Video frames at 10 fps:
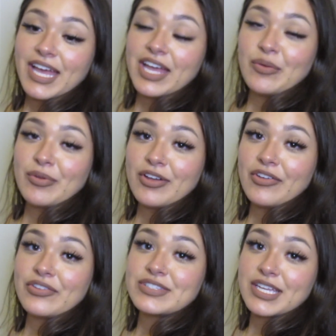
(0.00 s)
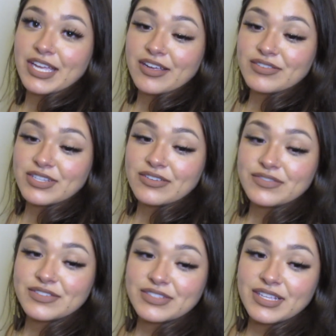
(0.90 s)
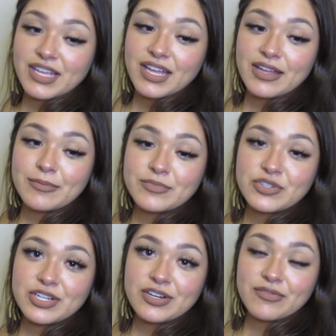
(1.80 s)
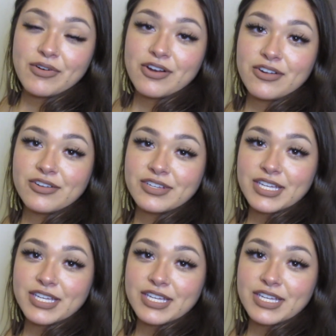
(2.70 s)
I hope you're all taking care of yourselves. Drinking enough water,